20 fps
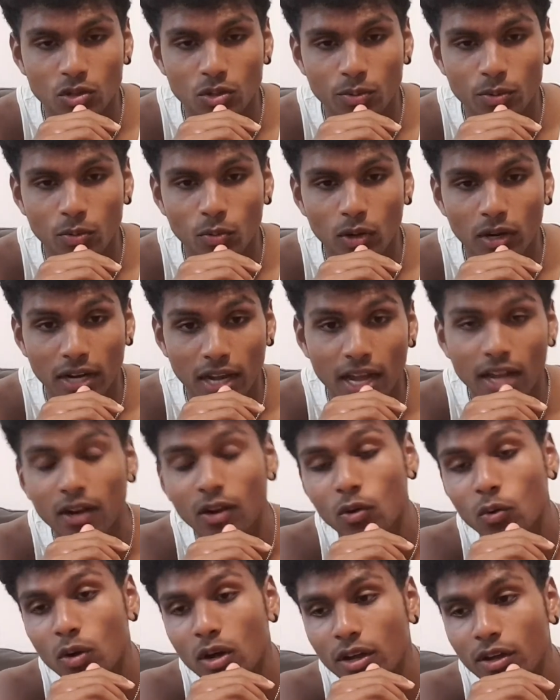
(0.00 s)
Obi Wan
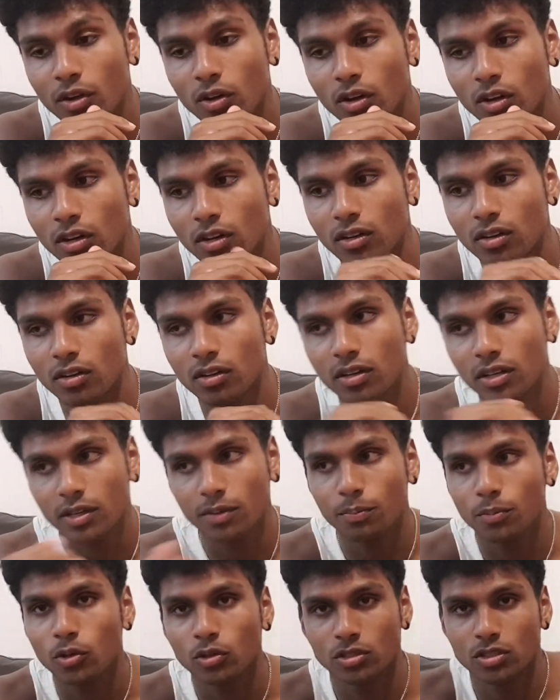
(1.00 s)
and Qui Gon, he
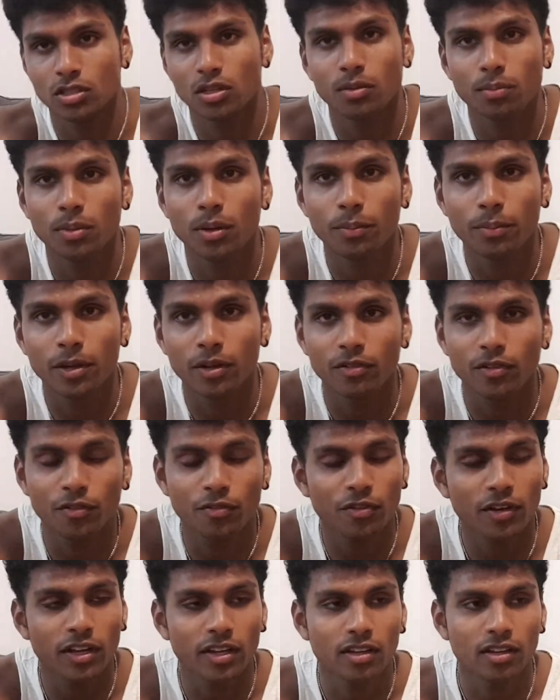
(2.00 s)
puts up a bit of a
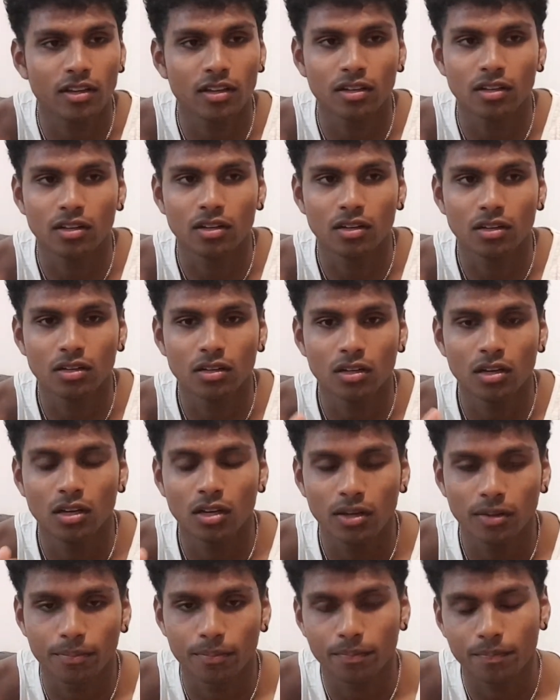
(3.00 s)
fight in
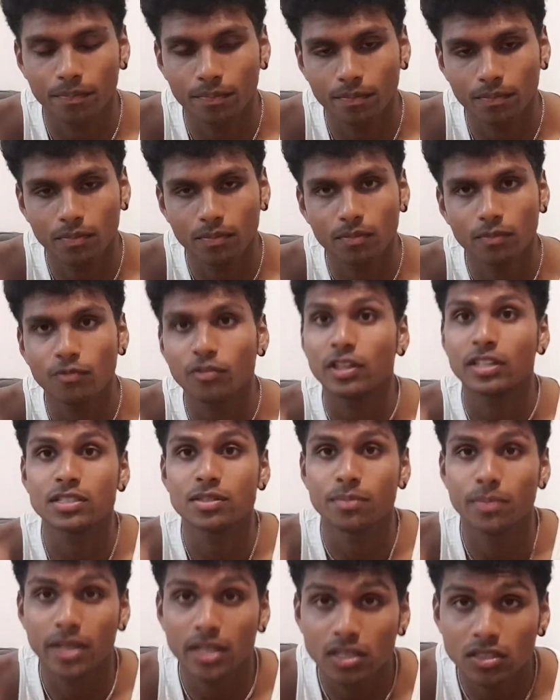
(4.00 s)
um,
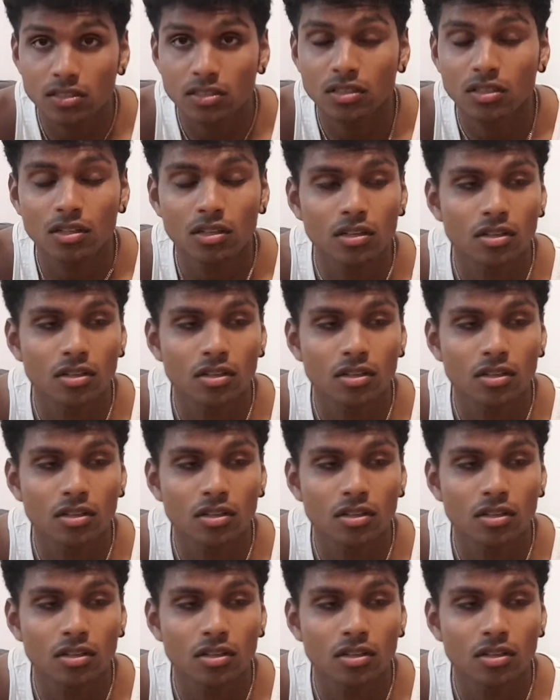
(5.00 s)
Phantom Menace.